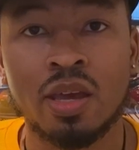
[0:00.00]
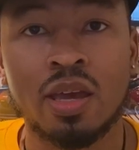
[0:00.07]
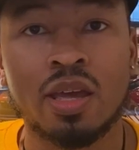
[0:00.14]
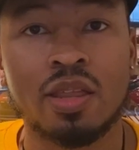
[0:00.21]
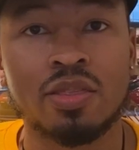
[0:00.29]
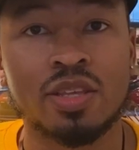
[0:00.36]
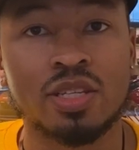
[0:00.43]

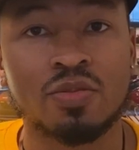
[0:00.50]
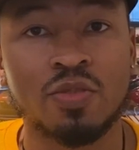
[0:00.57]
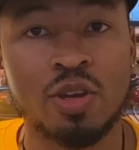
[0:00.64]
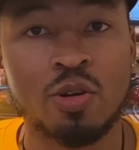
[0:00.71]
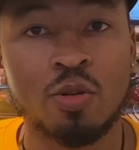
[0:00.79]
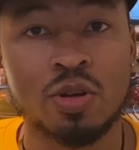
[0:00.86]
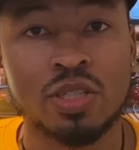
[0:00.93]
This
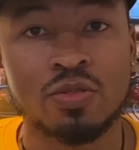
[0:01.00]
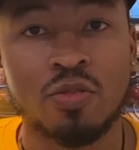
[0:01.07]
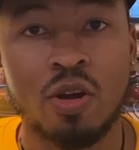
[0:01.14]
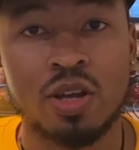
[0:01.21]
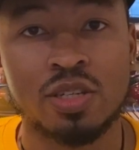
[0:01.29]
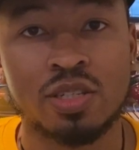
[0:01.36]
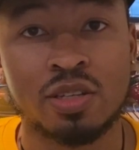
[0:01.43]
vehicle, as
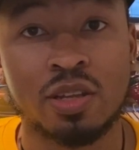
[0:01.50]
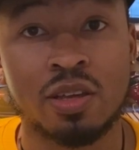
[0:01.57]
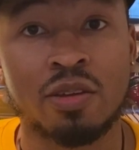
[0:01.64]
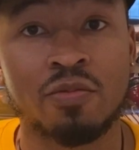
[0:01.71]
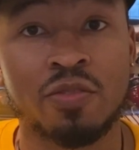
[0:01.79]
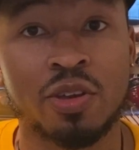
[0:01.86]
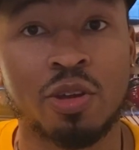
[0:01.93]
far as the
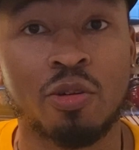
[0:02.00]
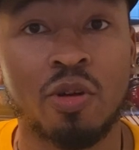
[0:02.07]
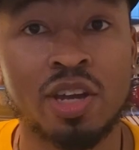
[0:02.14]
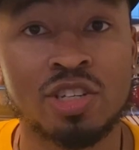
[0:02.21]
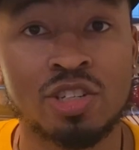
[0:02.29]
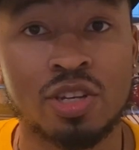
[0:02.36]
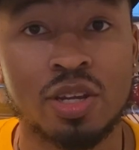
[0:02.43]

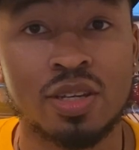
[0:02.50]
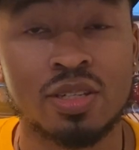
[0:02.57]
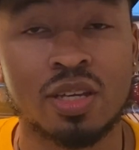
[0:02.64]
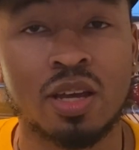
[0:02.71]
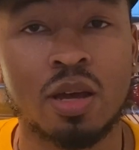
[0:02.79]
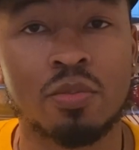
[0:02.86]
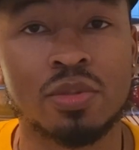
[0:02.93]
configurations,
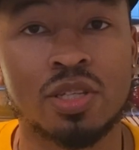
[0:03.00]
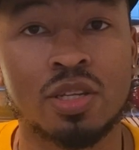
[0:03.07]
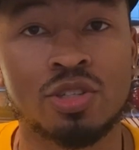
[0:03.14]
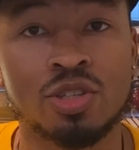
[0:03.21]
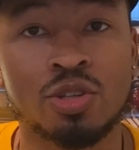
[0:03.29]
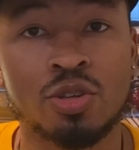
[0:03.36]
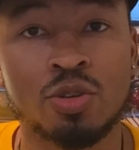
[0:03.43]
it comes in
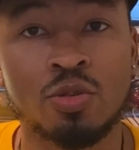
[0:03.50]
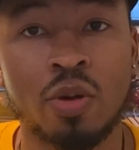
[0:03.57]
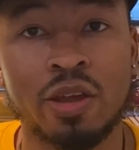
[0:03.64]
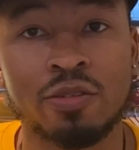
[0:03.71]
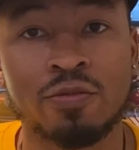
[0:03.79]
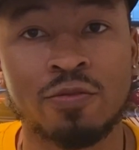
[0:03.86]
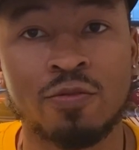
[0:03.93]
2
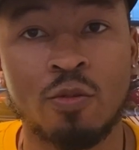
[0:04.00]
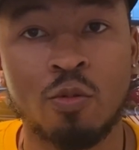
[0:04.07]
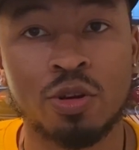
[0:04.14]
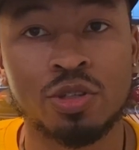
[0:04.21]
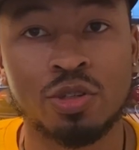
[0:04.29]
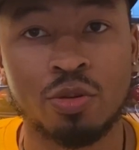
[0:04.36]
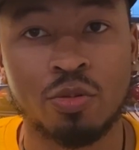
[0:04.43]
and
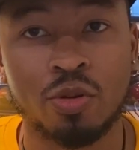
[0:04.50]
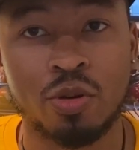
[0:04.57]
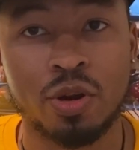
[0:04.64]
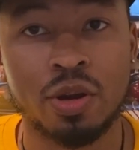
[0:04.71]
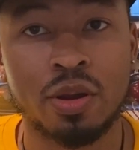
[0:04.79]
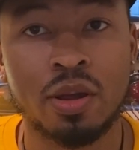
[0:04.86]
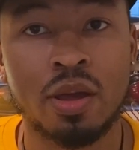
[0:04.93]
4 door,